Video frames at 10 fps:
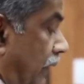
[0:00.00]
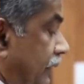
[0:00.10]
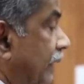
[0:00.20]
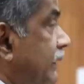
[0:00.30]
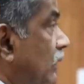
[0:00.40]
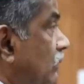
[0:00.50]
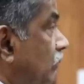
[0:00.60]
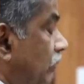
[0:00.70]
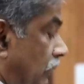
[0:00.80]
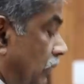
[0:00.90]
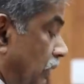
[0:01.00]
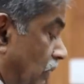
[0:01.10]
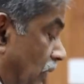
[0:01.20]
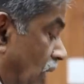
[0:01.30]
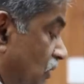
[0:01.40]
That
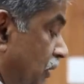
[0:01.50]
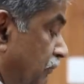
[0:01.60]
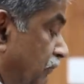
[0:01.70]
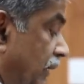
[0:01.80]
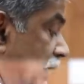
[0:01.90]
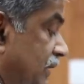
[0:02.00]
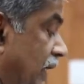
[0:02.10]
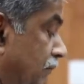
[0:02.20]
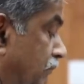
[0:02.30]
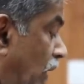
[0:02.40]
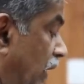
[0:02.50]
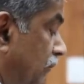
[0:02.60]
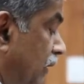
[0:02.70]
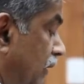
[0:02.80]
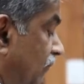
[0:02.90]
your lordship is an
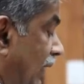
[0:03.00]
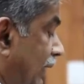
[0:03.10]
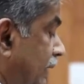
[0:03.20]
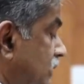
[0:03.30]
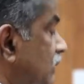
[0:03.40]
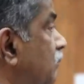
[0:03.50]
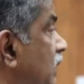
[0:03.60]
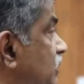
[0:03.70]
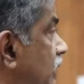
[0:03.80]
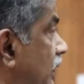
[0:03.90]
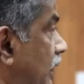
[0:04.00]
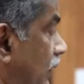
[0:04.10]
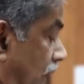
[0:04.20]
embodiment of elegant simplicity